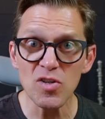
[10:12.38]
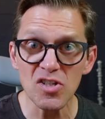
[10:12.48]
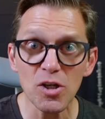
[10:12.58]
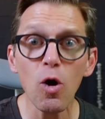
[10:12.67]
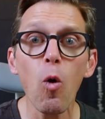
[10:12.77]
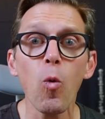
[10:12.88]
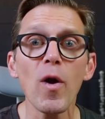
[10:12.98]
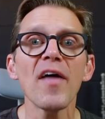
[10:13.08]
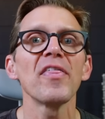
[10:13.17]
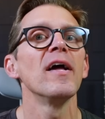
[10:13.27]
still
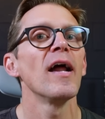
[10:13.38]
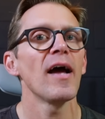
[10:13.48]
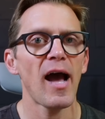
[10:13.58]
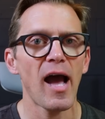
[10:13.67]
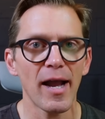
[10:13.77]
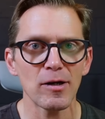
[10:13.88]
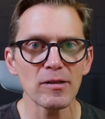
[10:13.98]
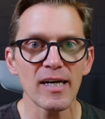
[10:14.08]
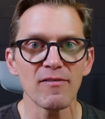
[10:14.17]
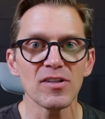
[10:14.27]
with a higher
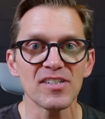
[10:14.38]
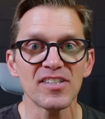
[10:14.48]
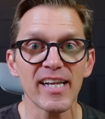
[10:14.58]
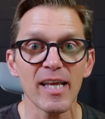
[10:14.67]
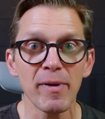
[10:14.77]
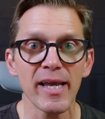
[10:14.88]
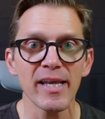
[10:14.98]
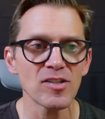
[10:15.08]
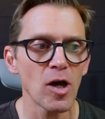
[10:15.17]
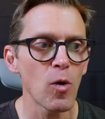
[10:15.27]
level of Z D P.
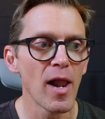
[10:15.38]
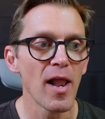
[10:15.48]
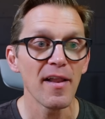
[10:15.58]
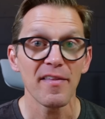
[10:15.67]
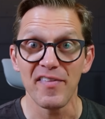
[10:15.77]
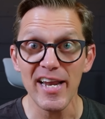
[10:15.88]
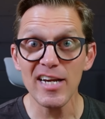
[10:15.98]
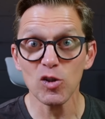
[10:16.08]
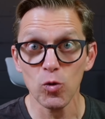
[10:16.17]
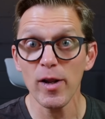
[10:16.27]
So
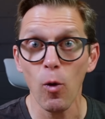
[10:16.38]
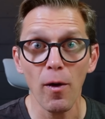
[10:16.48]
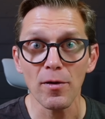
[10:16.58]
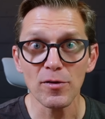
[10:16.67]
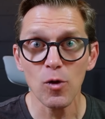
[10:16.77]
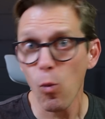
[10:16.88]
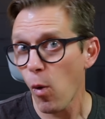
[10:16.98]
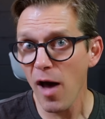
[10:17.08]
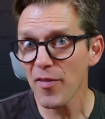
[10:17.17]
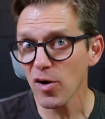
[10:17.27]
these three oils,
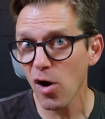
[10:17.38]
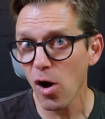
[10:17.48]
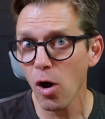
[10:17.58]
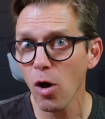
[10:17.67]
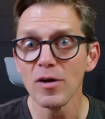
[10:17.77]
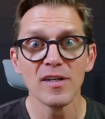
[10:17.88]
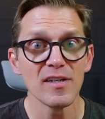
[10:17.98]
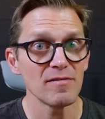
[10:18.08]
while they're all,